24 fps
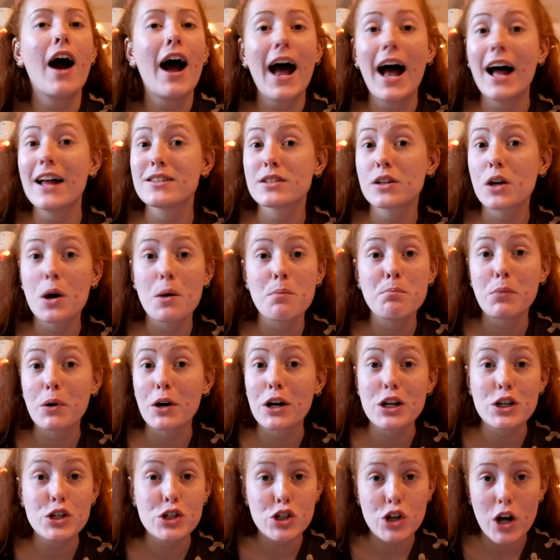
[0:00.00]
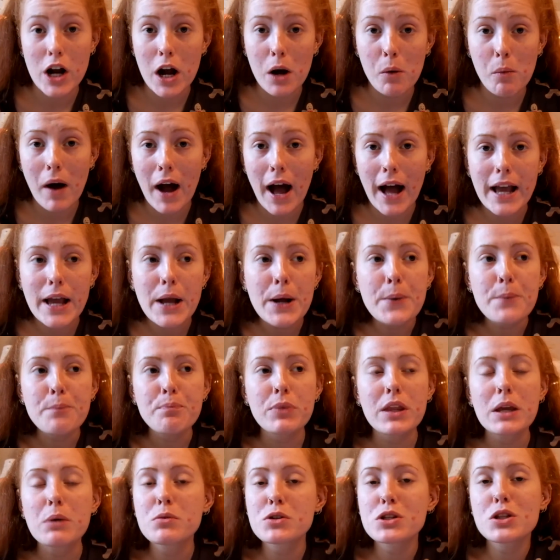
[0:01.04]
had to go and buy it straight away.
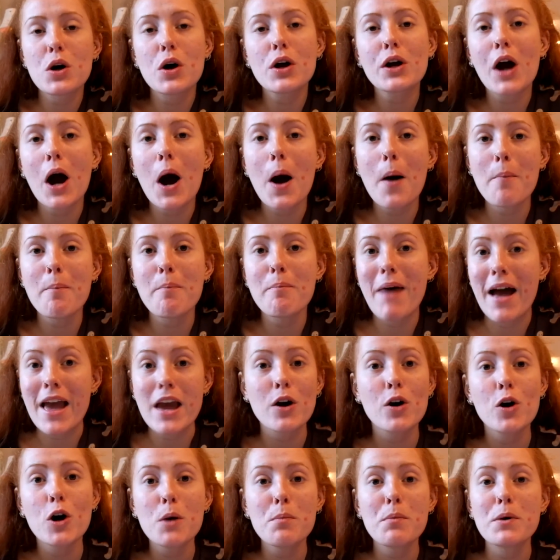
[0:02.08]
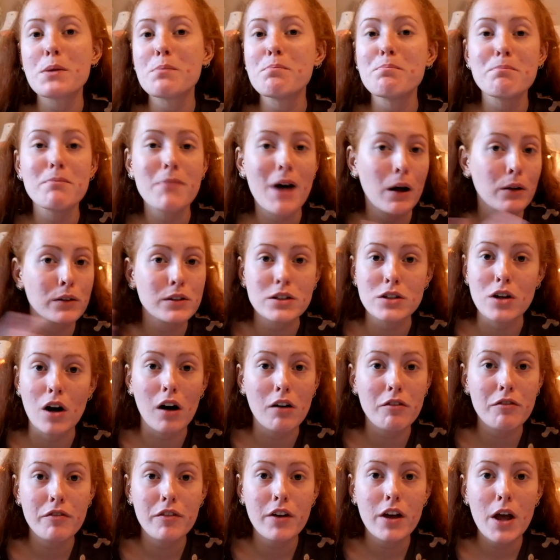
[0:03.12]
It was like her makeup had melted off,
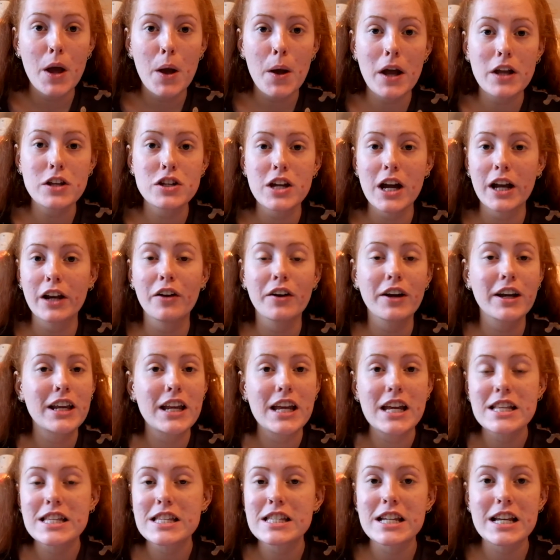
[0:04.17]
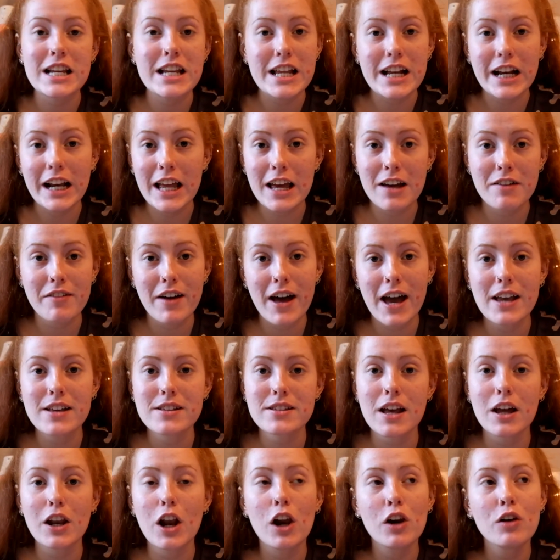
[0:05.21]
and she had like an instantly clear face,
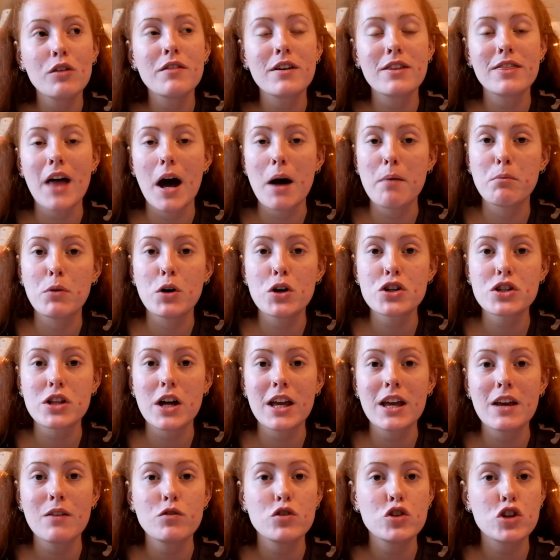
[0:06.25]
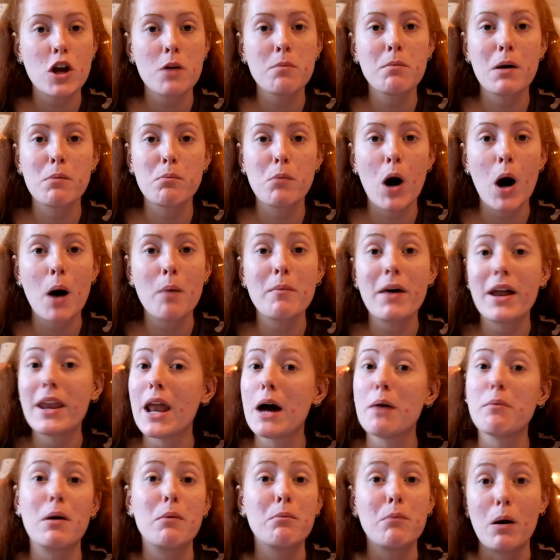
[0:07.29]
and I love it that much that I even showed my mum, and
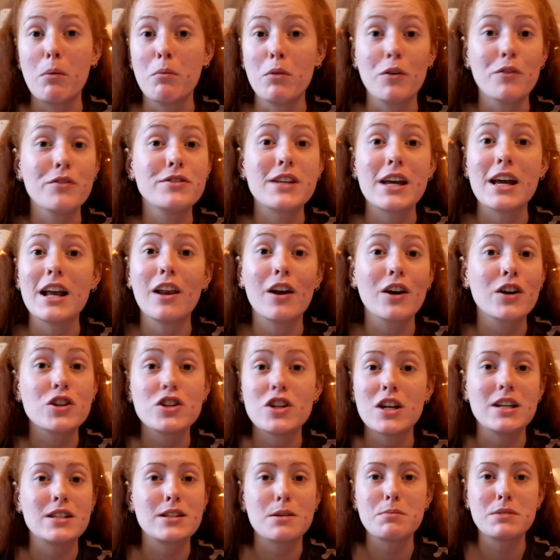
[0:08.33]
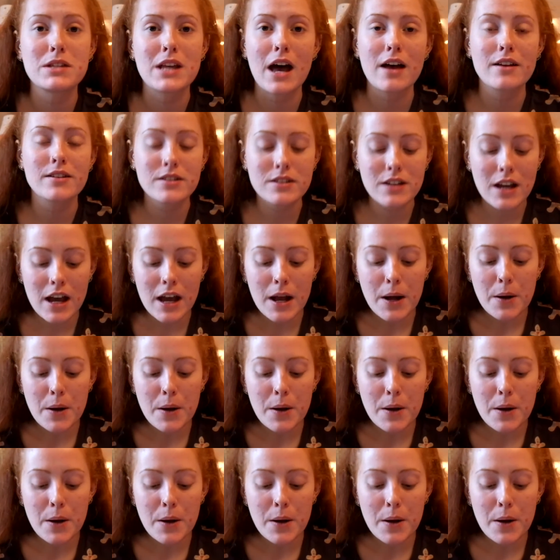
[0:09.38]
now my mum loves it. Like, she's obsessed.